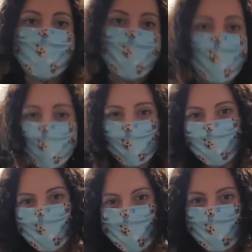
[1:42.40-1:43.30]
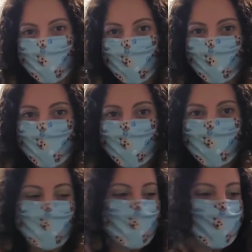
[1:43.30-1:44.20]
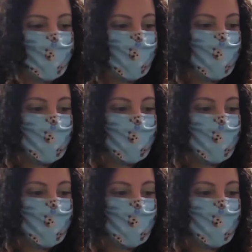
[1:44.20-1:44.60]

Hey my nice people, how are you doing today? So